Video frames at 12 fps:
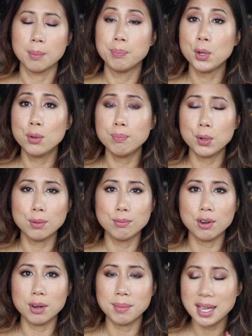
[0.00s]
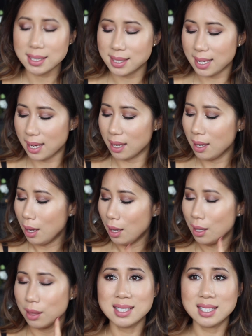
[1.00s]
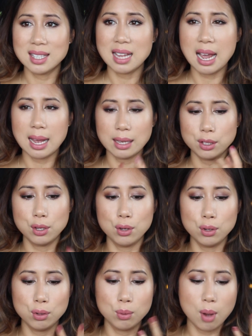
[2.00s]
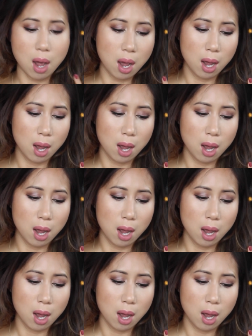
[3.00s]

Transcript: Boom Boom Room, that's it. It's that new